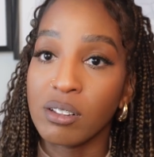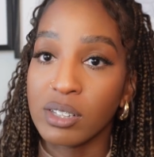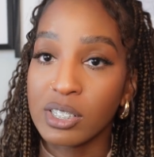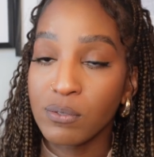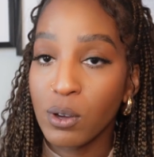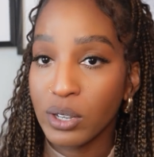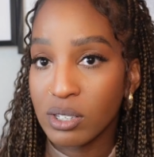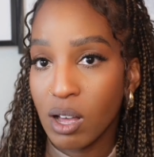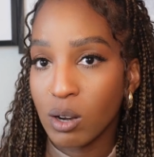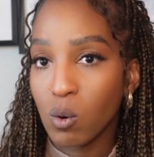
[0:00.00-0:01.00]
Let's focus
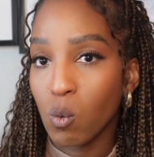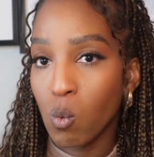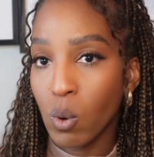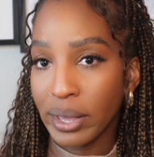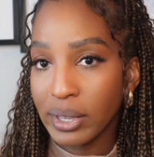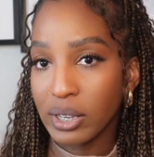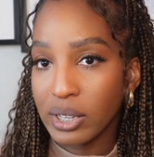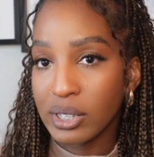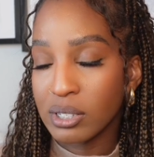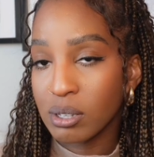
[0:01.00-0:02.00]
on what
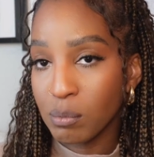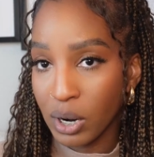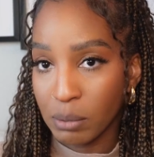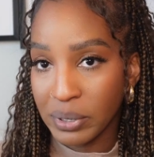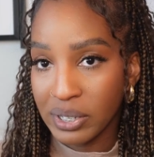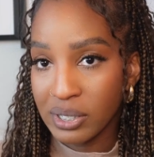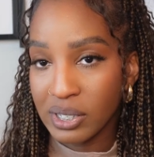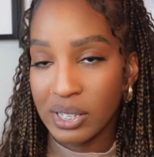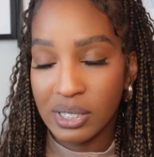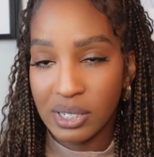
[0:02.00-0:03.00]
is the purpose
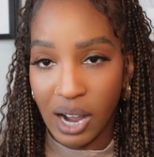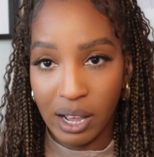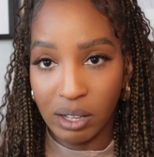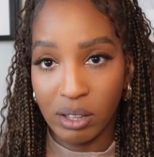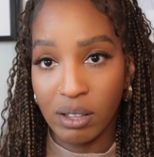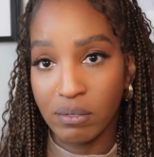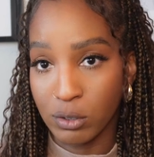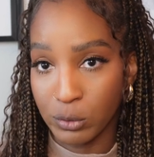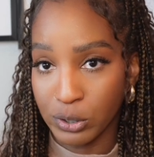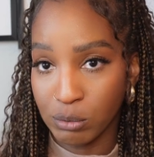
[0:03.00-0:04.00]
and style of
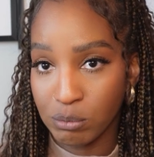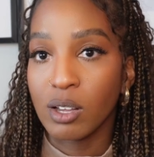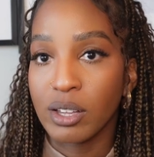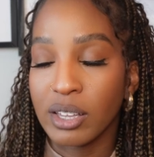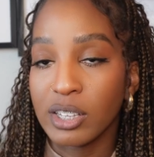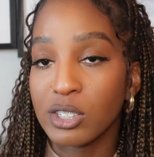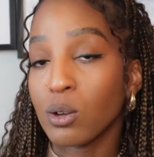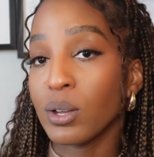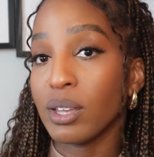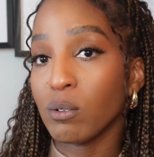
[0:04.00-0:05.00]
the room.
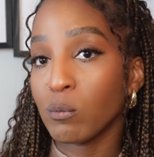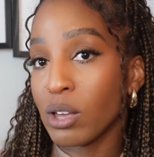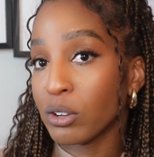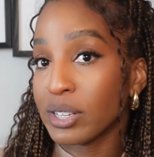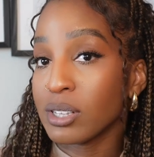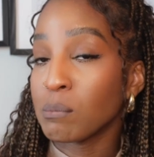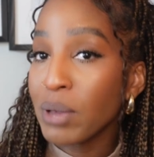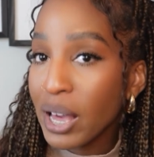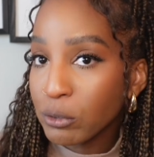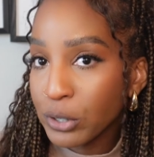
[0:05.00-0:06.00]
So whether it's a
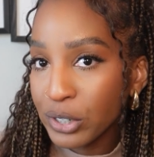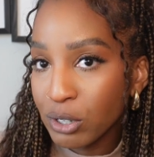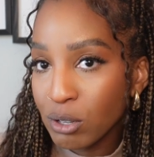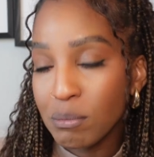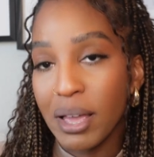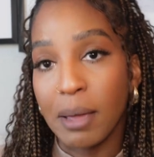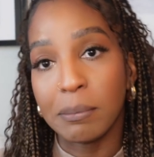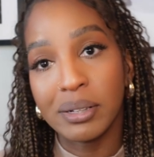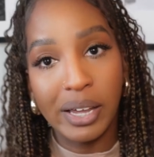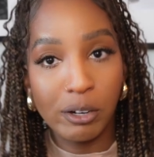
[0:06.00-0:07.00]
bedroom, a
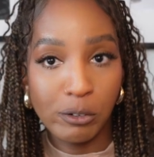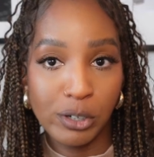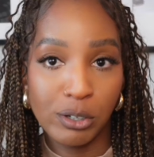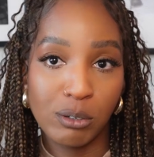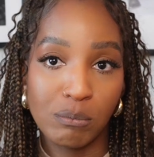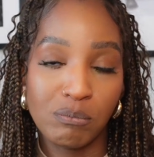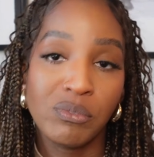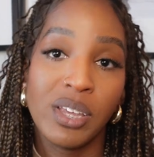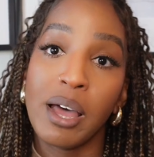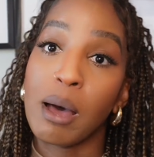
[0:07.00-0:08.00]
playroom,
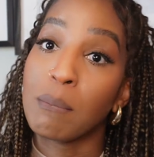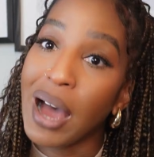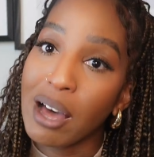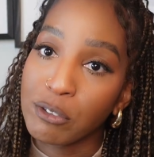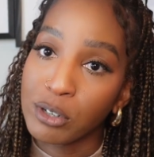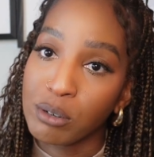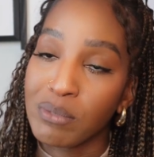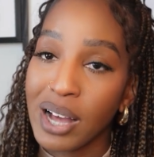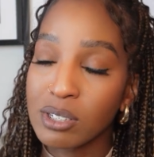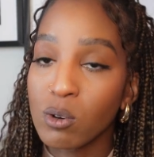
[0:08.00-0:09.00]
a bathroom,
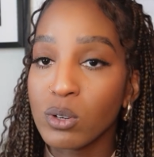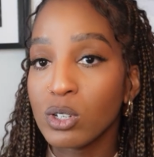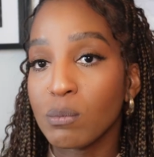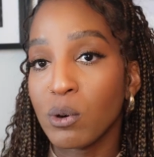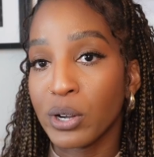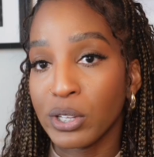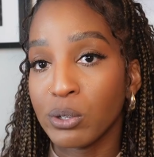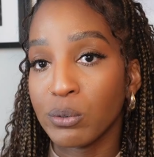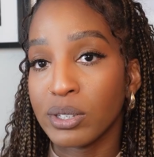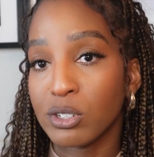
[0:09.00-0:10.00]
that's going to point
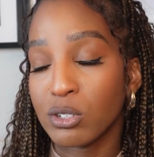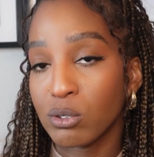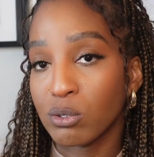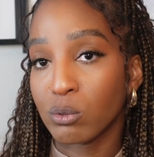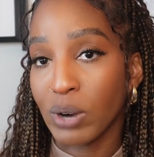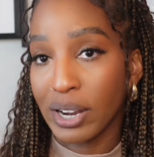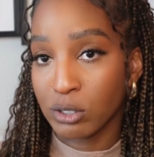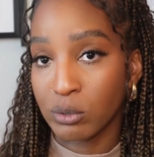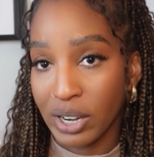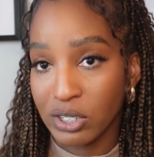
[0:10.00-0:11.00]
you into the right
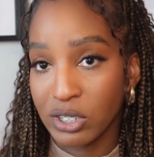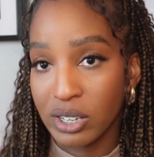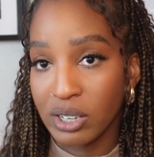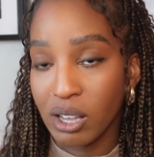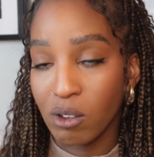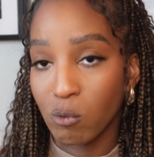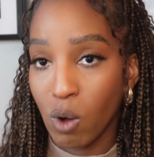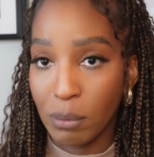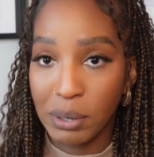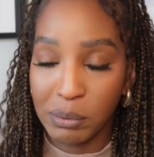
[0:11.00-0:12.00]
direction of
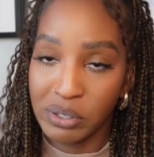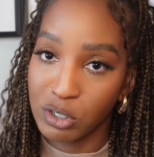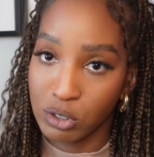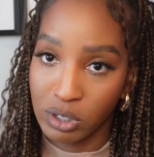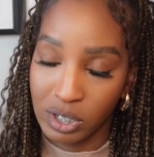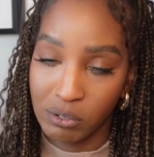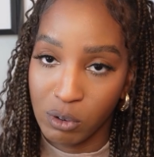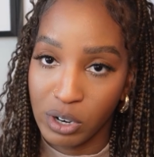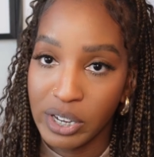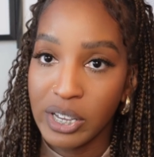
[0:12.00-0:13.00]
wallpaper that you're looking
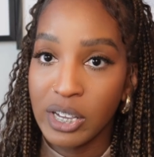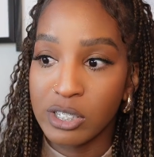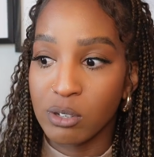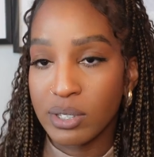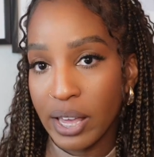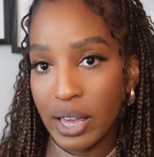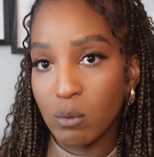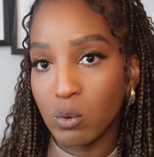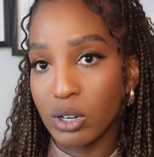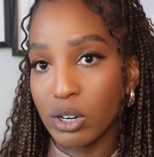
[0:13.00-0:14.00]
for. So say
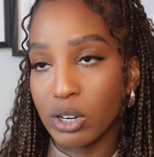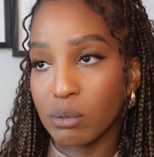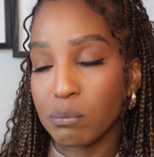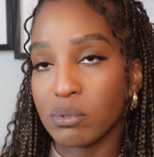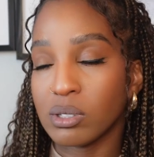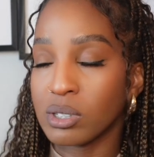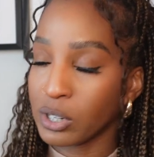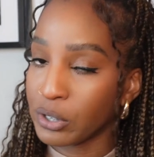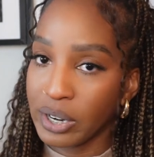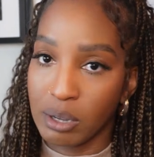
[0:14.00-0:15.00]
we're
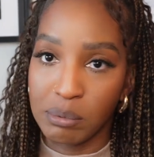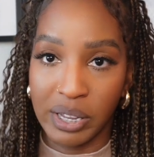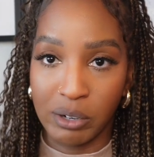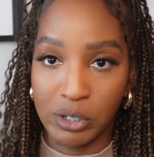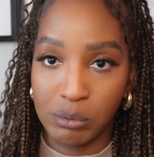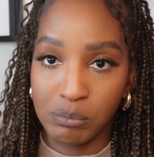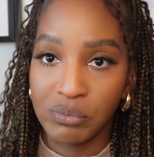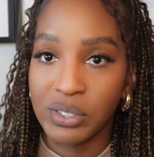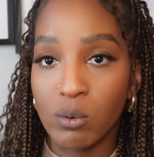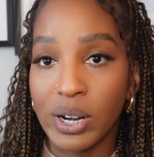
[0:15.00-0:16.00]
decorating a playroom.
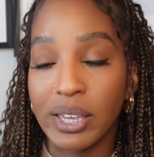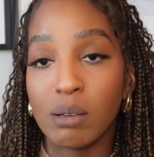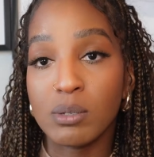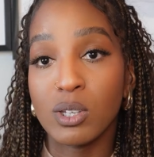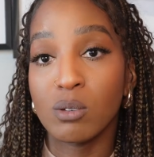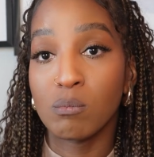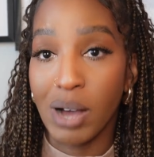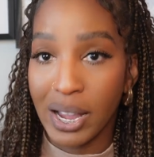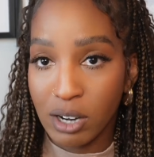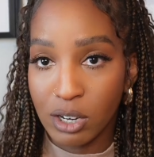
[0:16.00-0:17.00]
When it came to
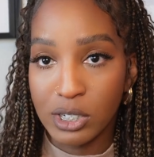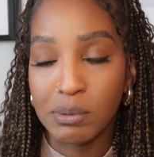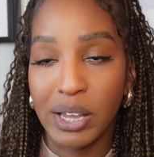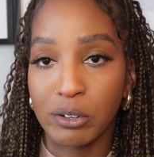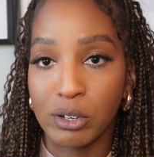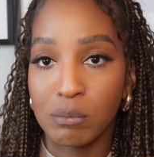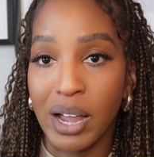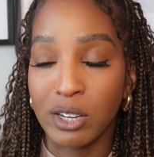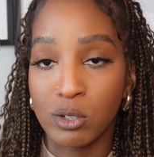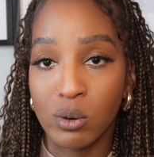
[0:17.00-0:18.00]
my daughter's playroom,
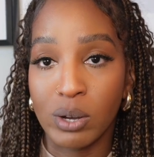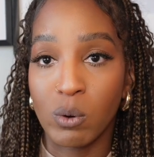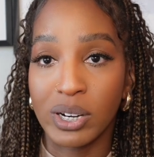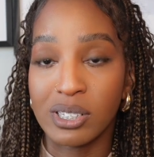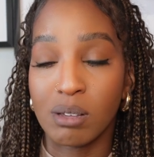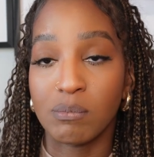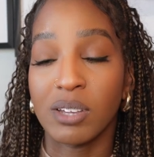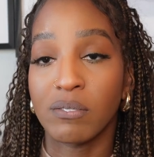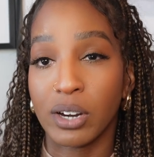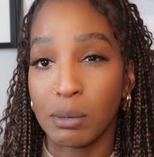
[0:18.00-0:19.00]
I knew I wanted
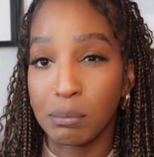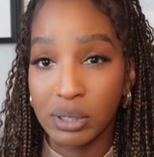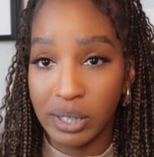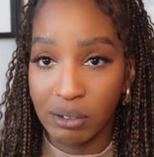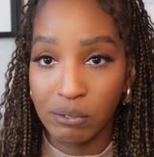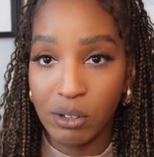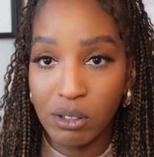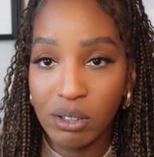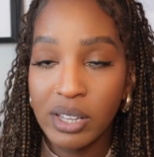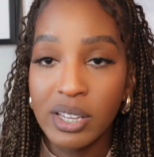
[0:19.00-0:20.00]
something very playful,